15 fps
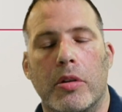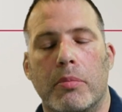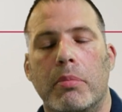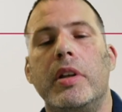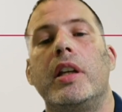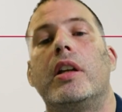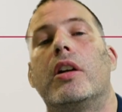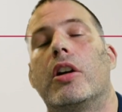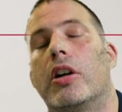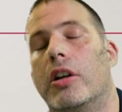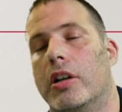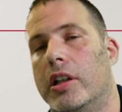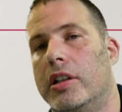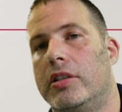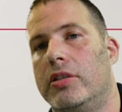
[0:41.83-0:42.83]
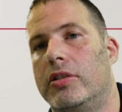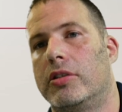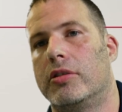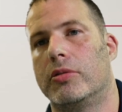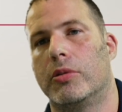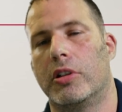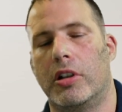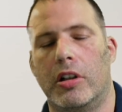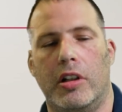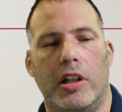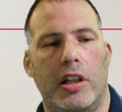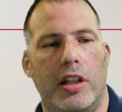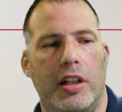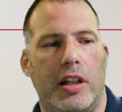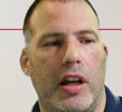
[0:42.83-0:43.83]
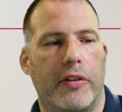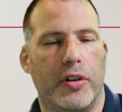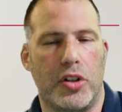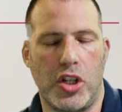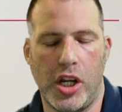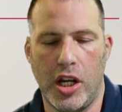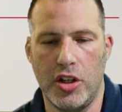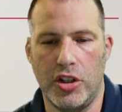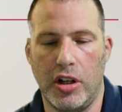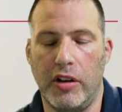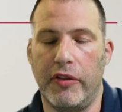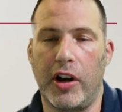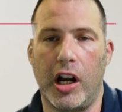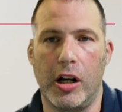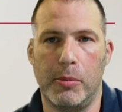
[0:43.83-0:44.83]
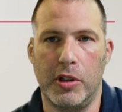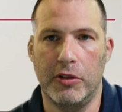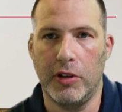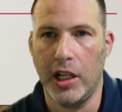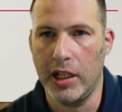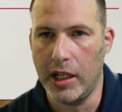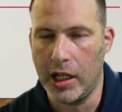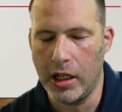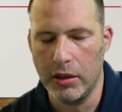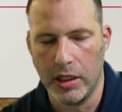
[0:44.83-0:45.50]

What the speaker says: because we're in an ever-changing environment right now.